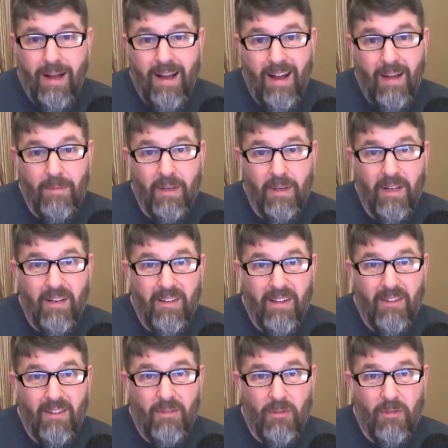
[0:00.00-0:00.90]
I mean,
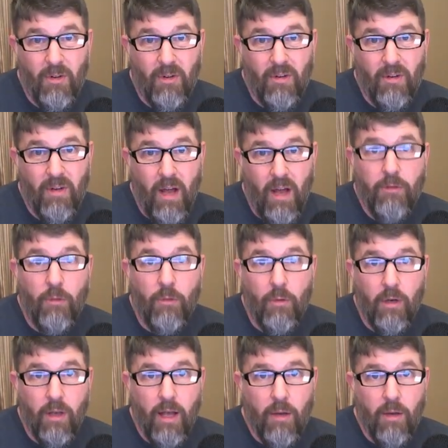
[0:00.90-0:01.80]
I do
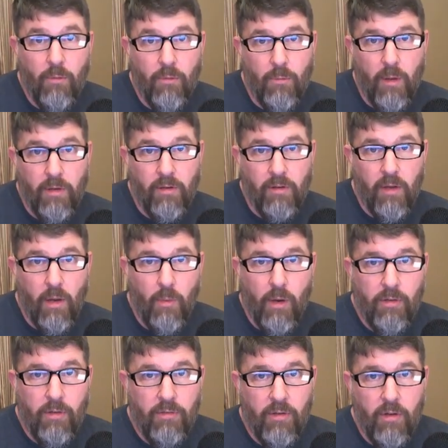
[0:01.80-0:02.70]
it a lot with my
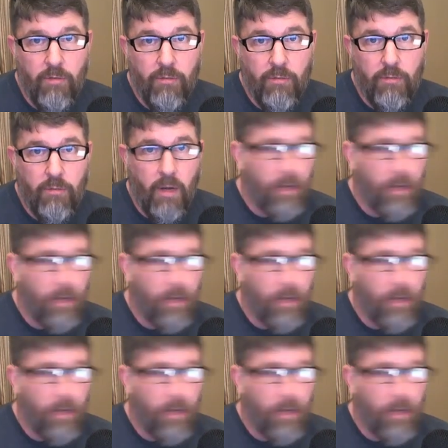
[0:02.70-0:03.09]
DIY stuff.